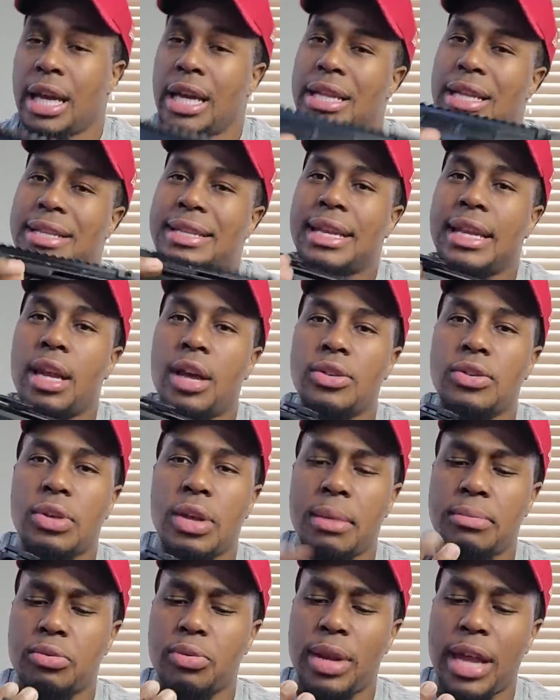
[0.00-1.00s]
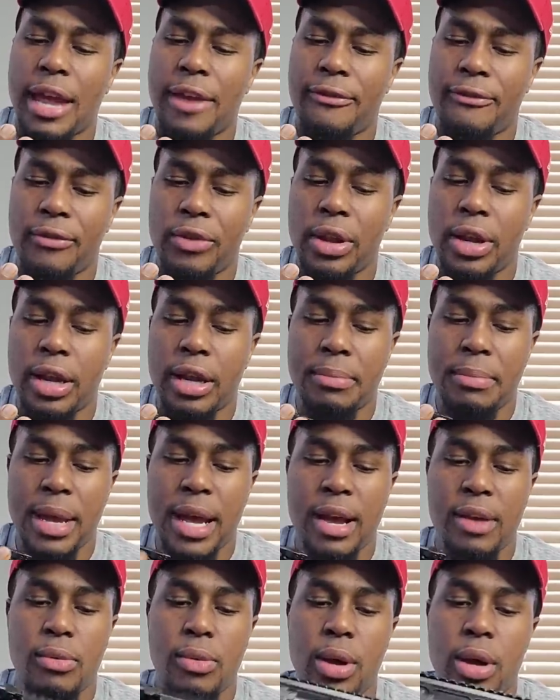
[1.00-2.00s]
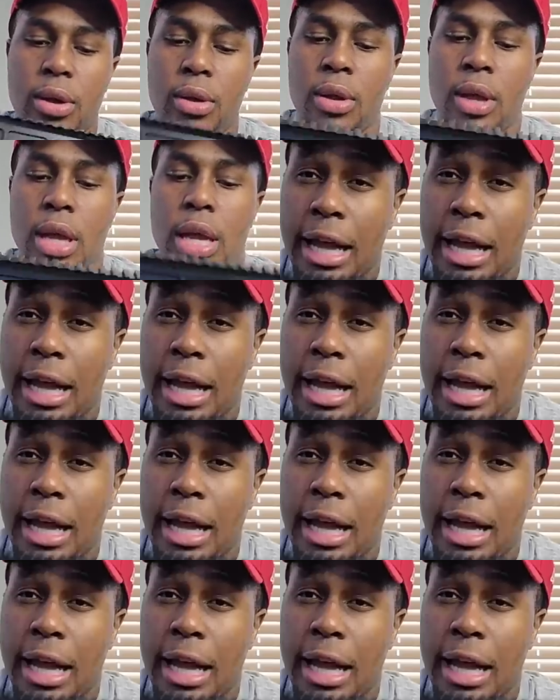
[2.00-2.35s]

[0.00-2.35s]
This thing also comes with a flared magwell,